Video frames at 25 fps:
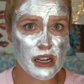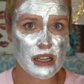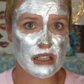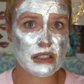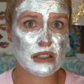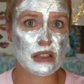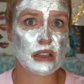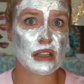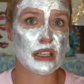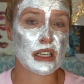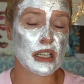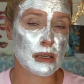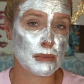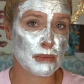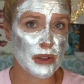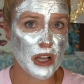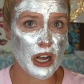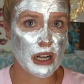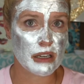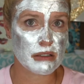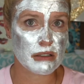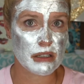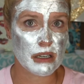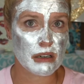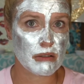so that he
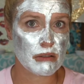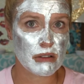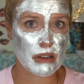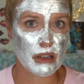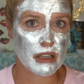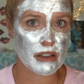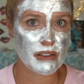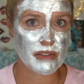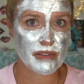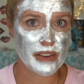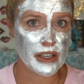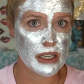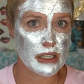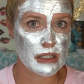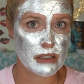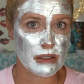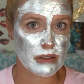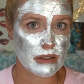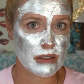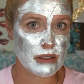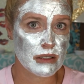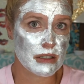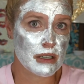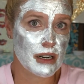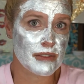blocks another other
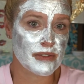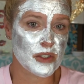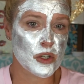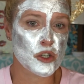vehicles and stuff.